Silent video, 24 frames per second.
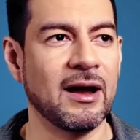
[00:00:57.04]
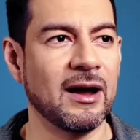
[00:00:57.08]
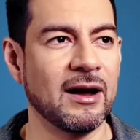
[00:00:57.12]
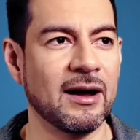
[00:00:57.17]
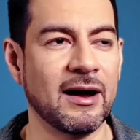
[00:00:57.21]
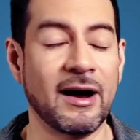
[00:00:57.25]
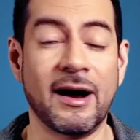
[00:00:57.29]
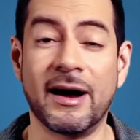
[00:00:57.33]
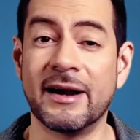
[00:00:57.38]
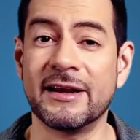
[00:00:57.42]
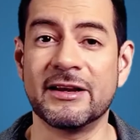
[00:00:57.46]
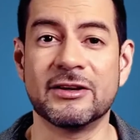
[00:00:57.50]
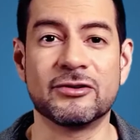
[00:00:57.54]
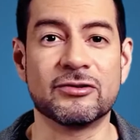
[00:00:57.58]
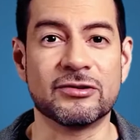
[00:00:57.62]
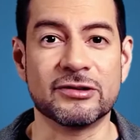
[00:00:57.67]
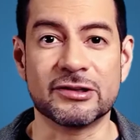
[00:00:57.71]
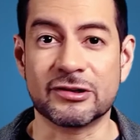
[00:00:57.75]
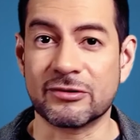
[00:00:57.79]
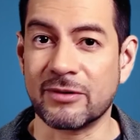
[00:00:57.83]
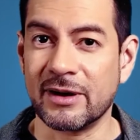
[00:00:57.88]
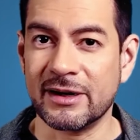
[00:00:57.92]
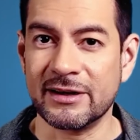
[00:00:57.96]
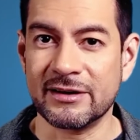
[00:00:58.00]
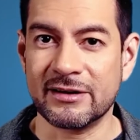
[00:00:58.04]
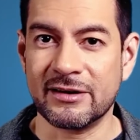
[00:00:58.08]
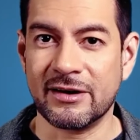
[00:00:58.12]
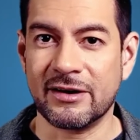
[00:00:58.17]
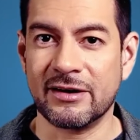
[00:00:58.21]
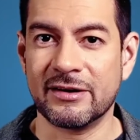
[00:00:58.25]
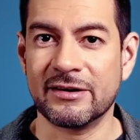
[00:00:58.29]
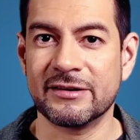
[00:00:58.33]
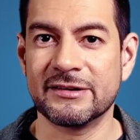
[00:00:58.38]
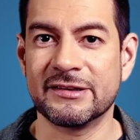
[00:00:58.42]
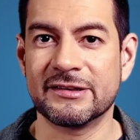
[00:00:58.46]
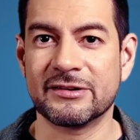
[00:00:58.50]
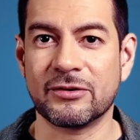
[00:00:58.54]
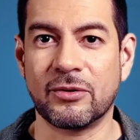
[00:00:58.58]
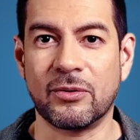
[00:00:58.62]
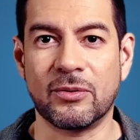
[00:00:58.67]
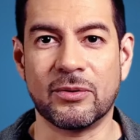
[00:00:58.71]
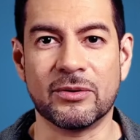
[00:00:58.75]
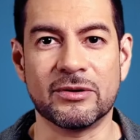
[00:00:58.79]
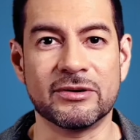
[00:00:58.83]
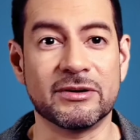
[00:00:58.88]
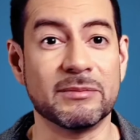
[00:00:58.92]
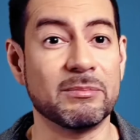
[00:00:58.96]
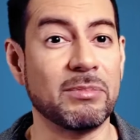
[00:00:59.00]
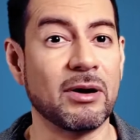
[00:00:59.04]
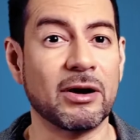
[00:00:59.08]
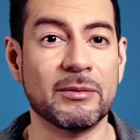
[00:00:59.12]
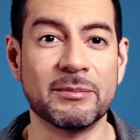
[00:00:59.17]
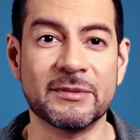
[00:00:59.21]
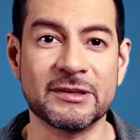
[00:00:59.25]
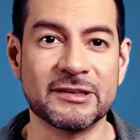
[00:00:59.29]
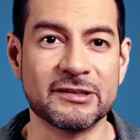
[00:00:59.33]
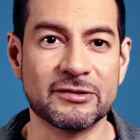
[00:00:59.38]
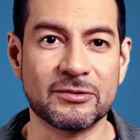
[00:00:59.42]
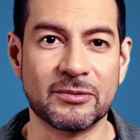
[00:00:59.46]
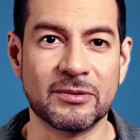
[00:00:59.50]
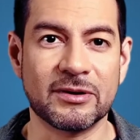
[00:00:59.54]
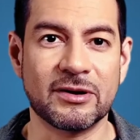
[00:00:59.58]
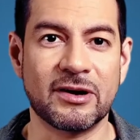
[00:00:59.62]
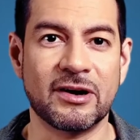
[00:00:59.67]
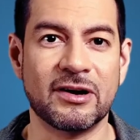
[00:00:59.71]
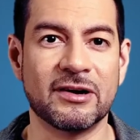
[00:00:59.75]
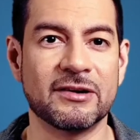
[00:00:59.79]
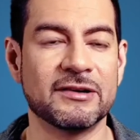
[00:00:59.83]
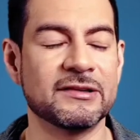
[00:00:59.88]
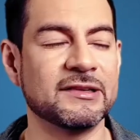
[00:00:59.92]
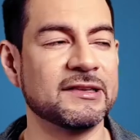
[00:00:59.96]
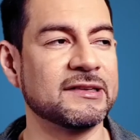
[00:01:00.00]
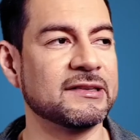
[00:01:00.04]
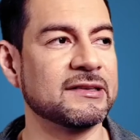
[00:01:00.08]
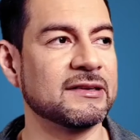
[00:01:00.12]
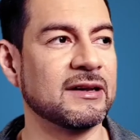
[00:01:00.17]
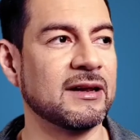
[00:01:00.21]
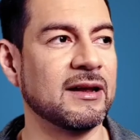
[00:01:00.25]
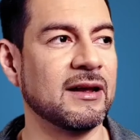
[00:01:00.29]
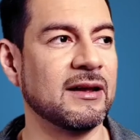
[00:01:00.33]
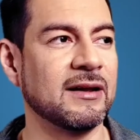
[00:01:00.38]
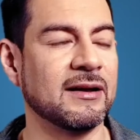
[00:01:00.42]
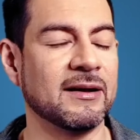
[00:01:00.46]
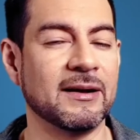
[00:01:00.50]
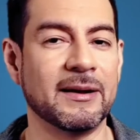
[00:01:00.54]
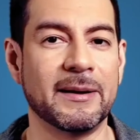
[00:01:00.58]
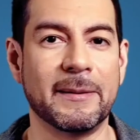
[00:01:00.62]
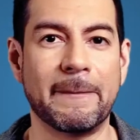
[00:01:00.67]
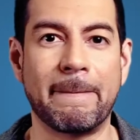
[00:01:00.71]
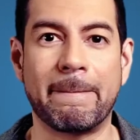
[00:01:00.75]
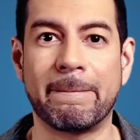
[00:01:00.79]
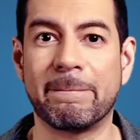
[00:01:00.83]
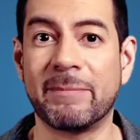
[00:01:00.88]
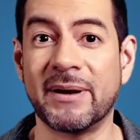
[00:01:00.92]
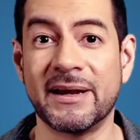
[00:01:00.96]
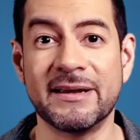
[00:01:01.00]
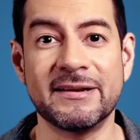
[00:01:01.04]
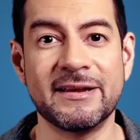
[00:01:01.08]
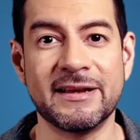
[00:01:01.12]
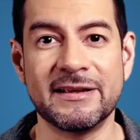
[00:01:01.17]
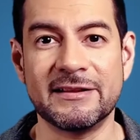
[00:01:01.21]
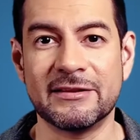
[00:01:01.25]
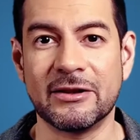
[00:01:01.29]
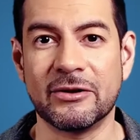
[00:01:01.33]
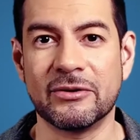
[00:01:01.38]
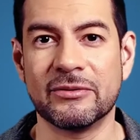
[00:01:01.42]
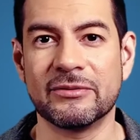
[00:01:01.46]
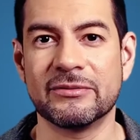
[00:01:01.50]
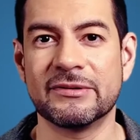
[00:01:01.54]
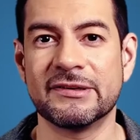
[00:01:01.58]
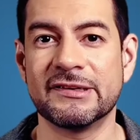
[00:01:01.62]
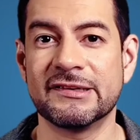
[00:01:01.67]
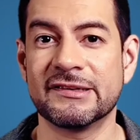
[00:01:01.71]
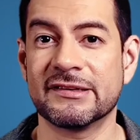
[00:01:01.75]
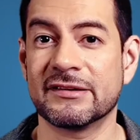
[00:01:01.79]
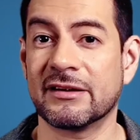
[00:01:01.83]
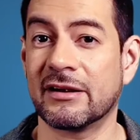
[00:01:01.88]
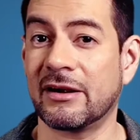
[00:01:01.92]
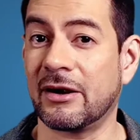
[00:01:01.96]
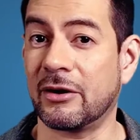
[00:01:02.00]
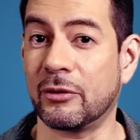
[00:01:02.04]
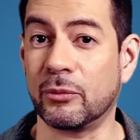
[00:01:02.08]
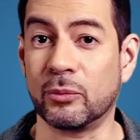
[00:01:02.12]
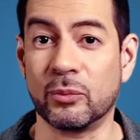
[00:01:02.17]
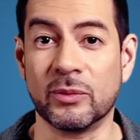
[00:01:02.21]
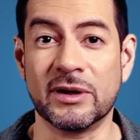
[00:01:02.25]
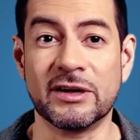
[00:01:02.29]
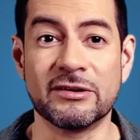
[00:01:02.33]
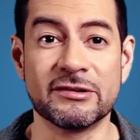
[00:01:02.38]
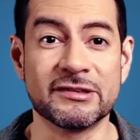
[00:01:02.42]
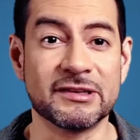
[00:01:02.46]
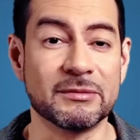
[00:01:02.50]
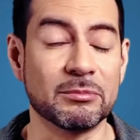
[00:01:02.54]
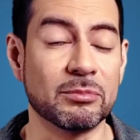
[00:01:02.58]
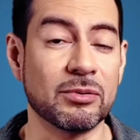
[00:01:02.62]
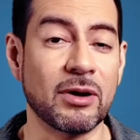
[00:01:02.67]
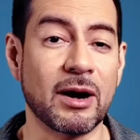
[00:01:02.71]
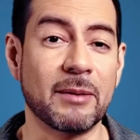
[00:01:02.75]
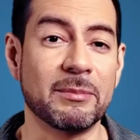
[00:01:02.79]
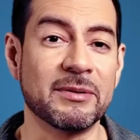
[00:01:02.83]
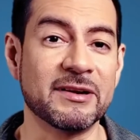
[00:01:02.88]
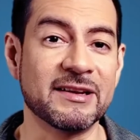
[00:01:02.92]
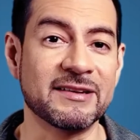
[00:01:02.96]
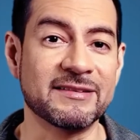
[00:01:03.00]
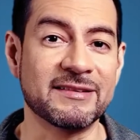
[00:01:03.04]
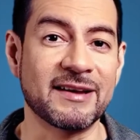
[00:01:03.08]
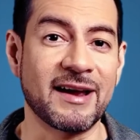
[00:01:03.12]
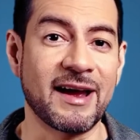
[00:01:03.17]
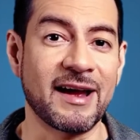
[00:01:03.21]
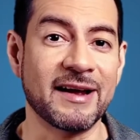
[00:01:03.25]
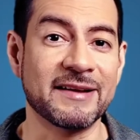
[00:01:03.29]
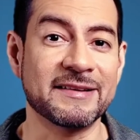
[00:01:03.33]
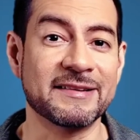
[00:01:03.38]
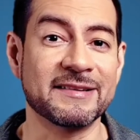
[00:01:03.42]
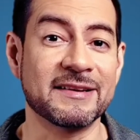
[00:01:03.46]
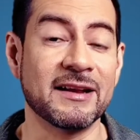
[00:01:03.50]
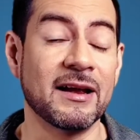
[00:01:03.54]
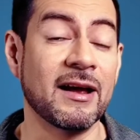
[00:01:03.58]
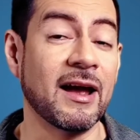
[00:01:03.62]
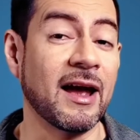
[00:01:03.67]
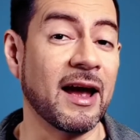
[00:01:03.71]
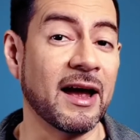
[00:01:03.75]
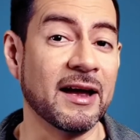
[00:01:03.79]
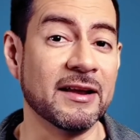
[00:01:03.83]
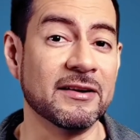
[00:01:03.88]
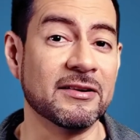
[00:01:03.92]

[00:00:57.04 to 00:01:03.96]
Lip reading: high-interest credit cards or department store cards, payday loans, arrears in property tax, and